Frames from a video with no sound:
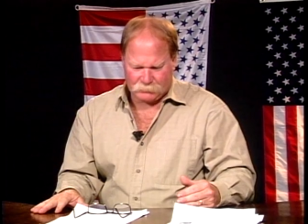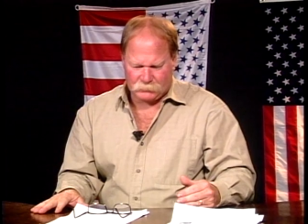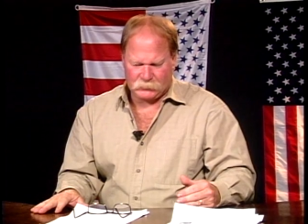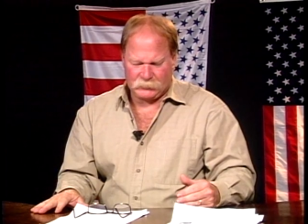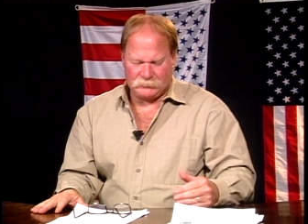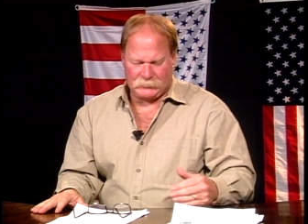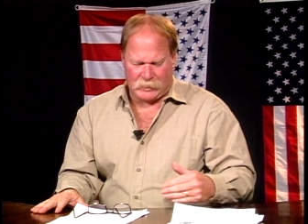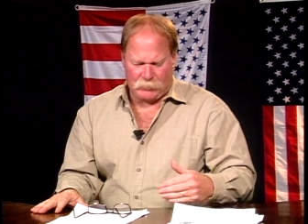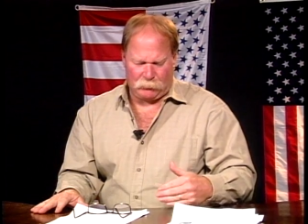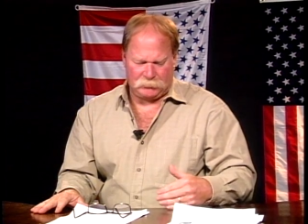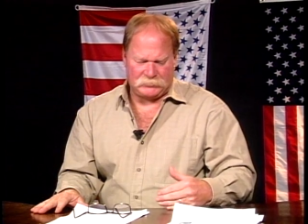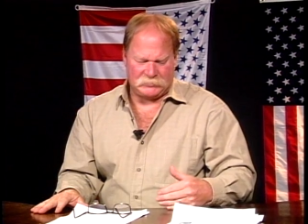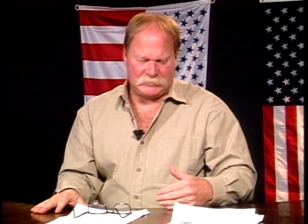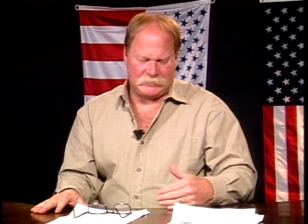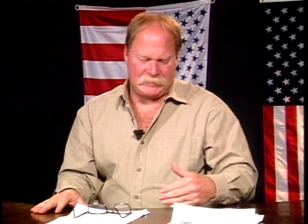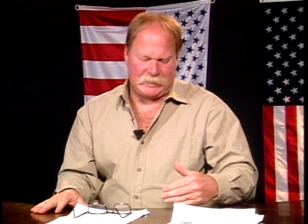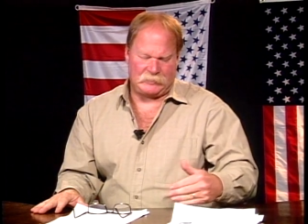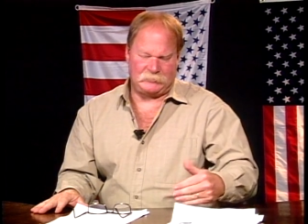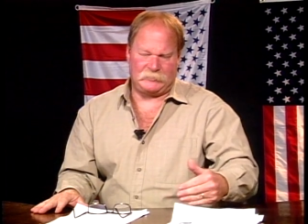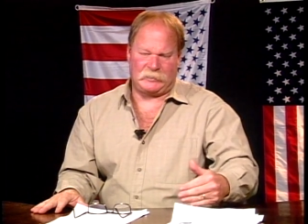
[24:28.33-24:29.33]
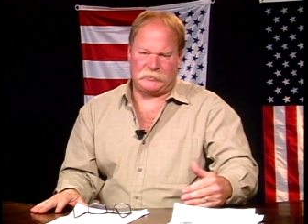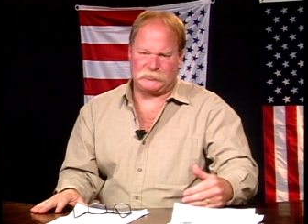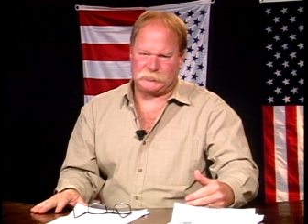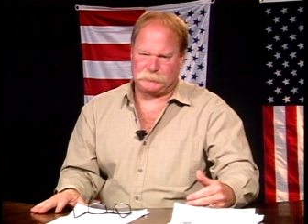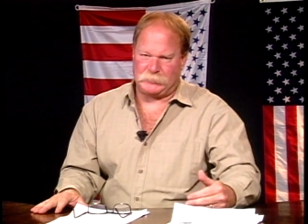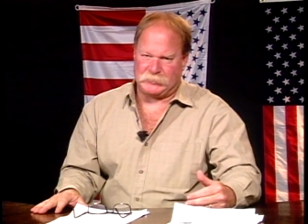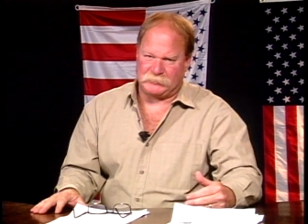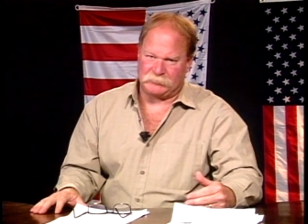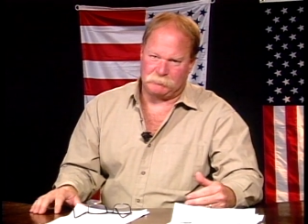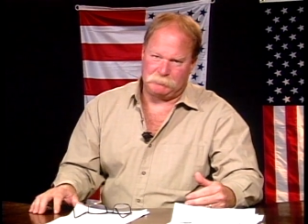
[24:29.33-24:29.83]
Not only did they not
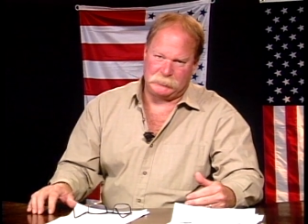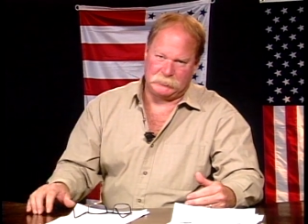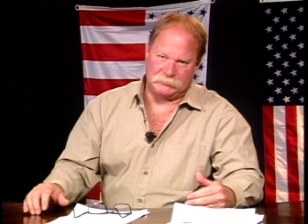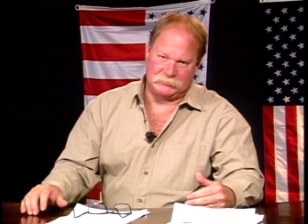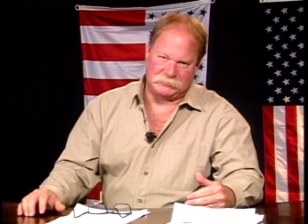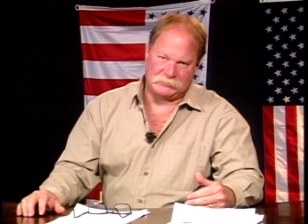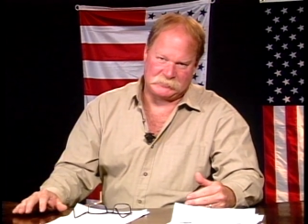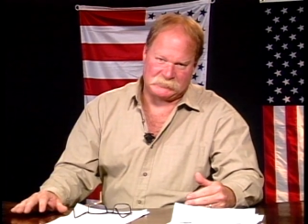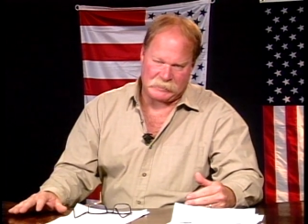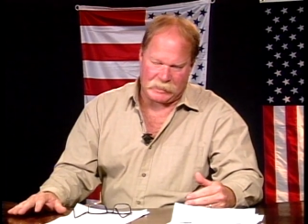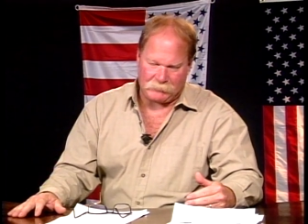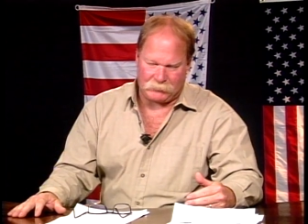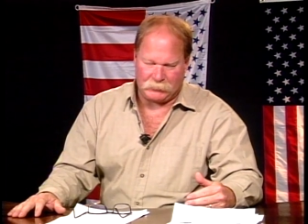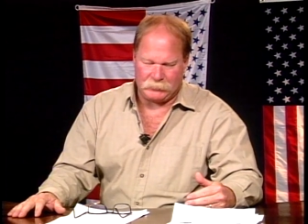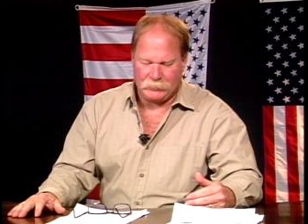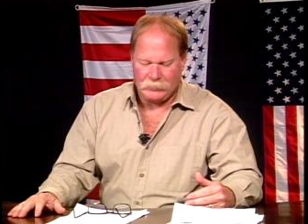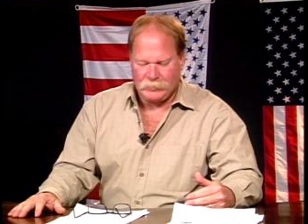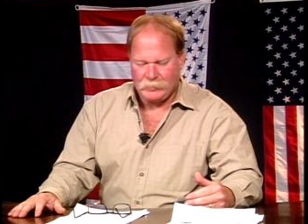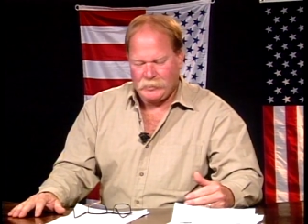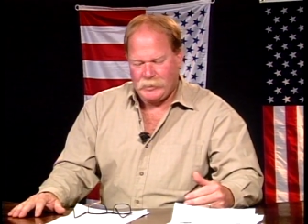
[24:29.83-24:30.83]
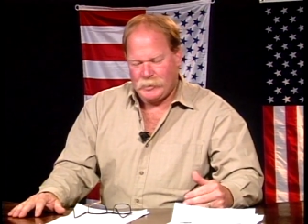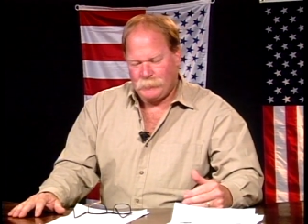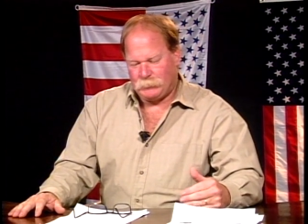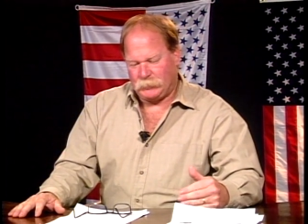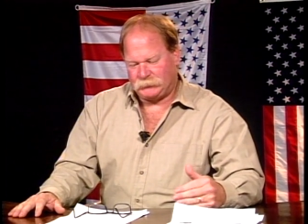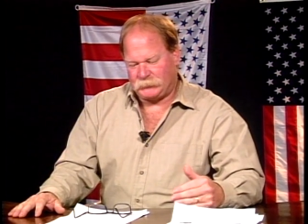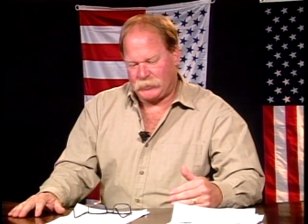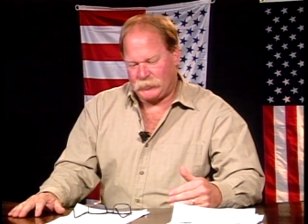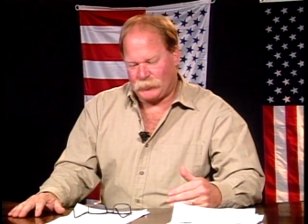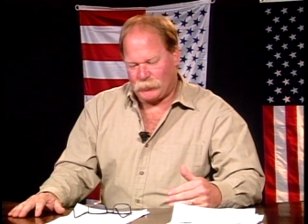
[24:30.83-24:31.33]
speak of Building 7,
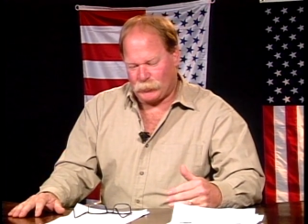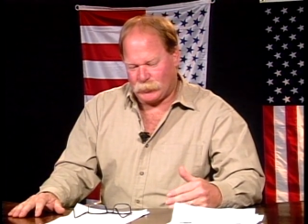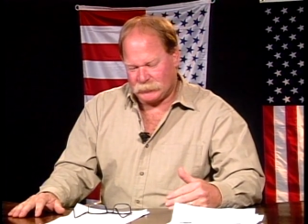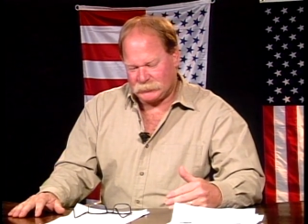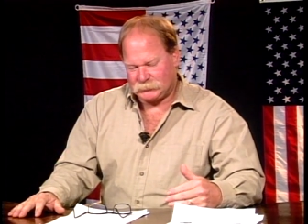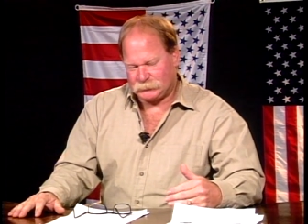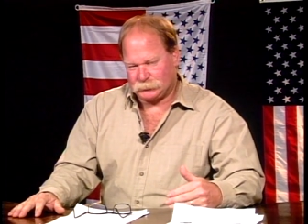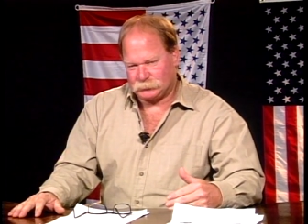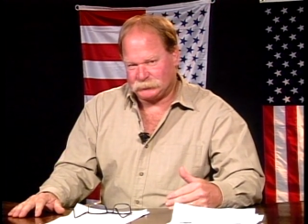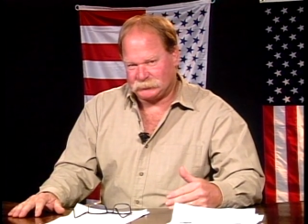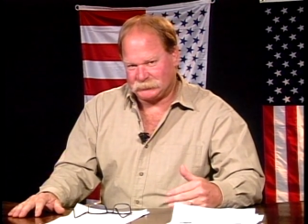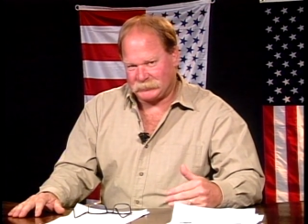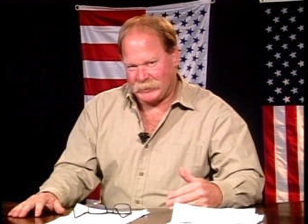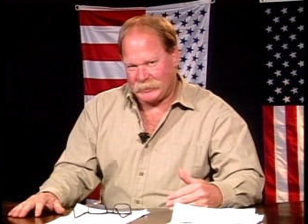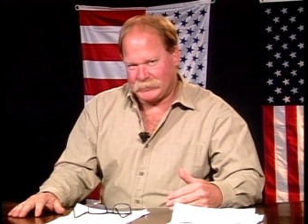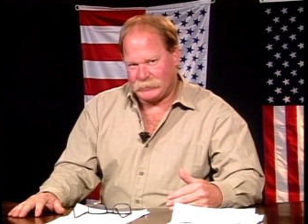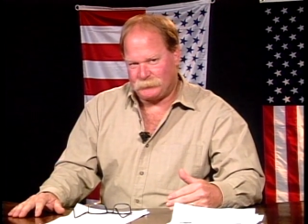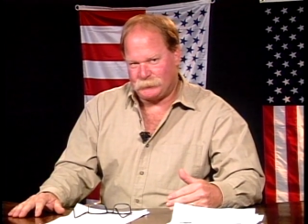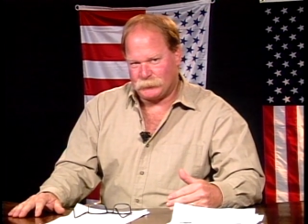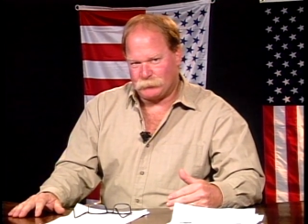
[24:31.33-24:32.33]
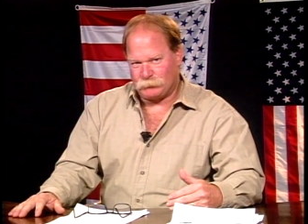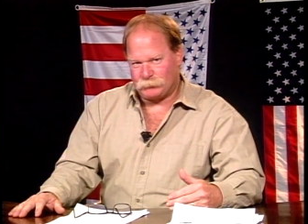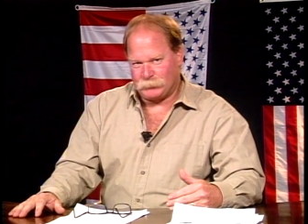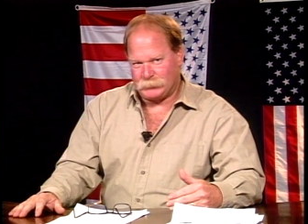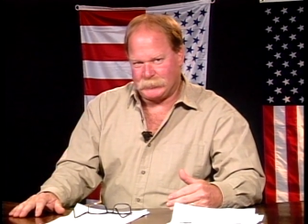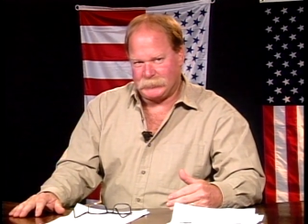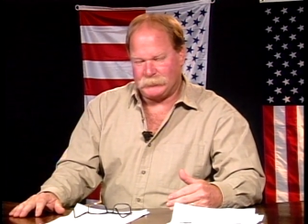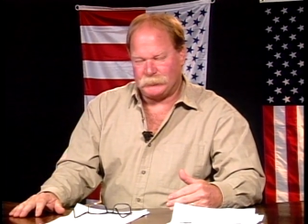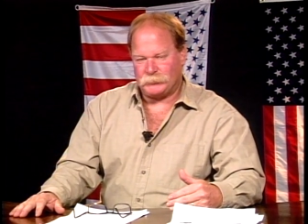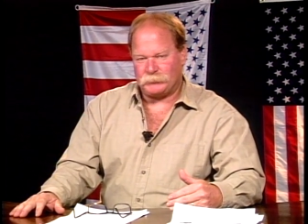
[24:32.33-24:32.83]
but they also said, if you
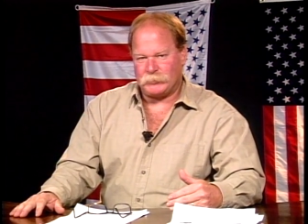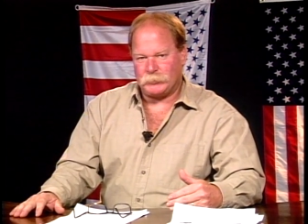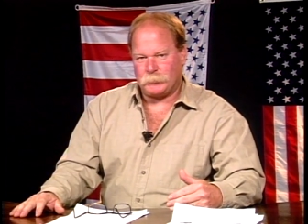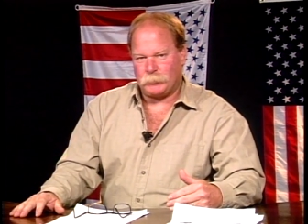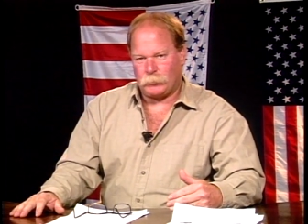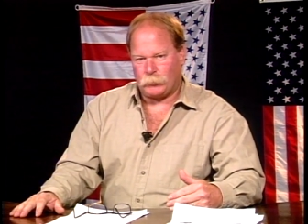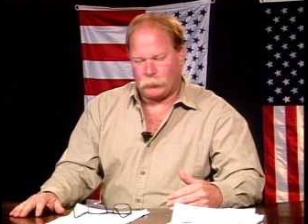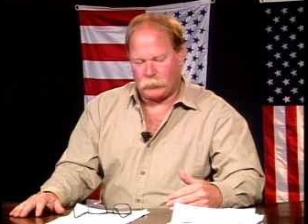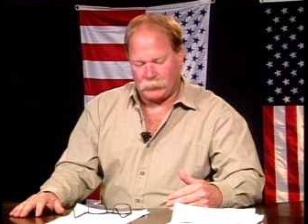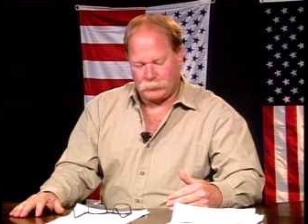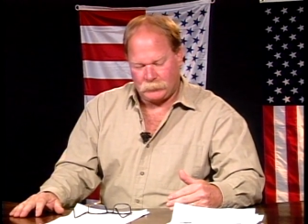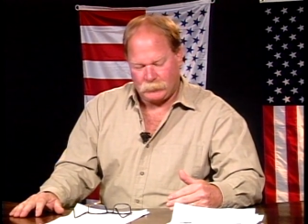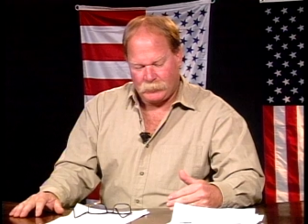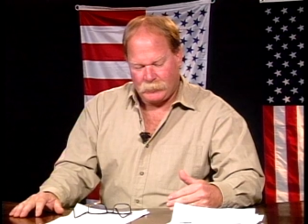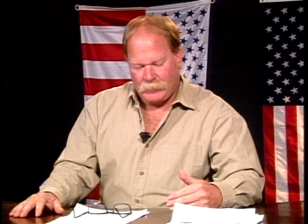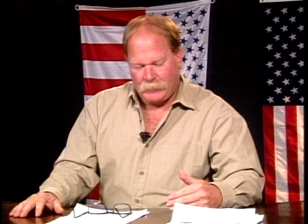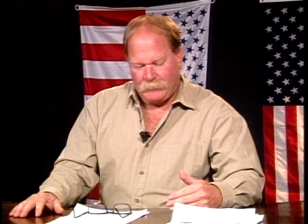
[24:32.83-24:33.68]
read the report,